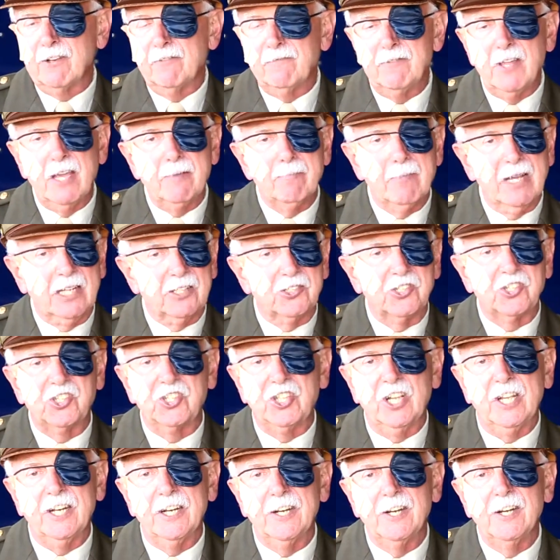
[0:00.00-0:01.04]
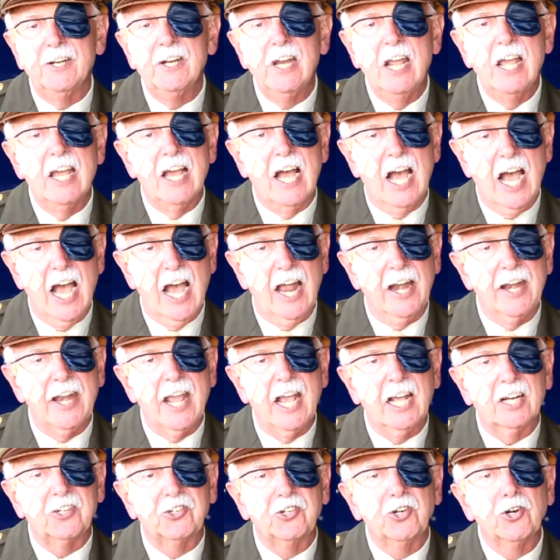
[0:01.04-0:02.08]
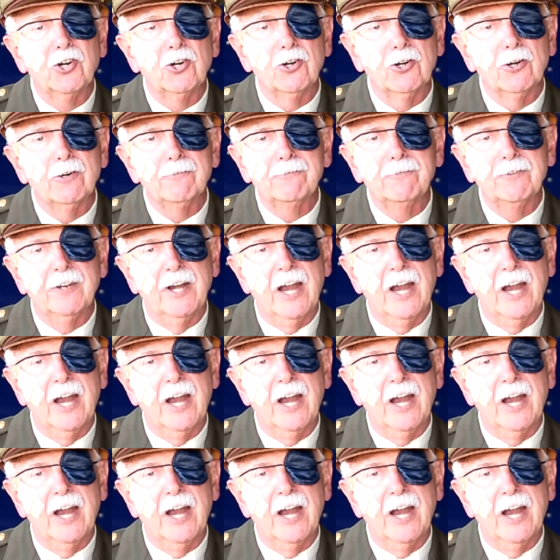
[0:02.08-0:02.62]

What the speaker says: if they've been sitting on that turf